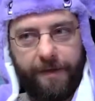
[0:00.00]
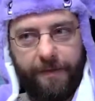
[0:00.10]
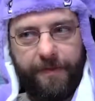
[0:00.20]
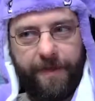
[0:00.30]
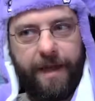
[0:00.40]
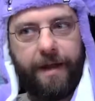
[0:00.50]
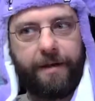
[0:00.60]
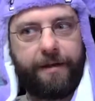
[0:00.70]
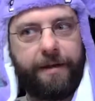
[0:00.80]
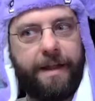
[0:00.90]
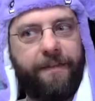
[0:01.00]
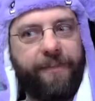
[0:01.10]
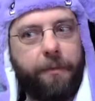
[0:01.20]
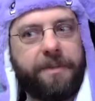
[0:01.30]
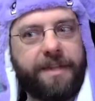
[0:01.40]
that
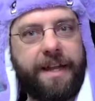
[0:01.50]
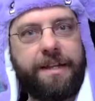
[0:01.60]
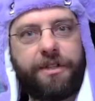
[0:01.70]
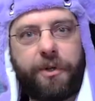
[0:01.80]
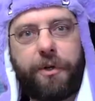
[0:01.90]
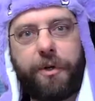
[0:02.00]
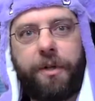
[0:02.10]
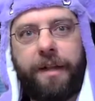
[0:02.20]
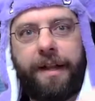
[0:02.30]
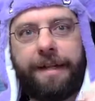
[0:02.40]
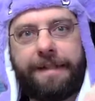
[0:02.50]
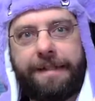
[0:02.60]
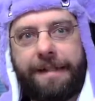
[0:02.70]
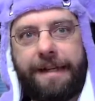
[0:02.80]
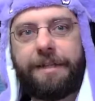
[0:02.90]
if it was internally
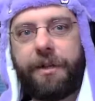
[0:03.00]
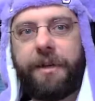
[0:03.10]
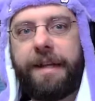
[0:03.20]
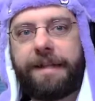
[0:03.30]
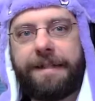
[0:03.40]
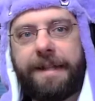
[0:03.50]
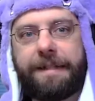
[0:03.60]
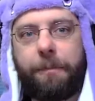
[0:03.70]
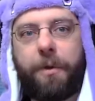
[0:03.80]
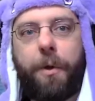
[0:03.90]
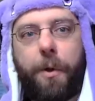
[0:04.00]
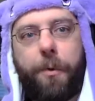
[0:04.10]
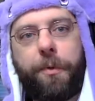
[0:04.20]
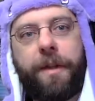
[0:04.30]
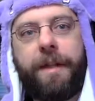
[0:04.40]
accessible
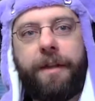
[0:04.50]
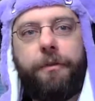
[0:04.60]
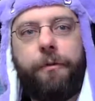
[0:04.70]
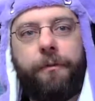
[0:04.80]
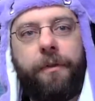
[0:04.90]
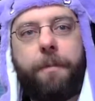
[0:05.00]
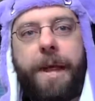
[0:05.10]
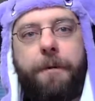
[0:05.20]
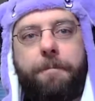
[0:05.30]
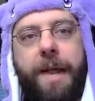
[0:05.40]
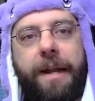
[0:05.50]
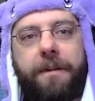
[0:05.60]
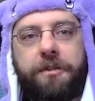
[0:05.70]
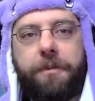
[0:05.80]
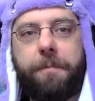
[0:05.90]
only, and you somehow
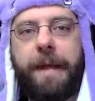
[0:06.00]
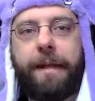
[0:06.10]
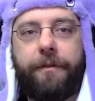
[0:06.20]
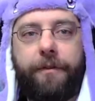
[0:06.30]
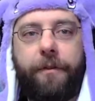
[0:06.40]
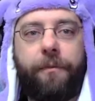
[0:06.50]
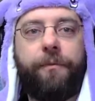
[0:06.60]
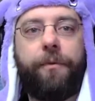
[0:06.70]
managed to make it to those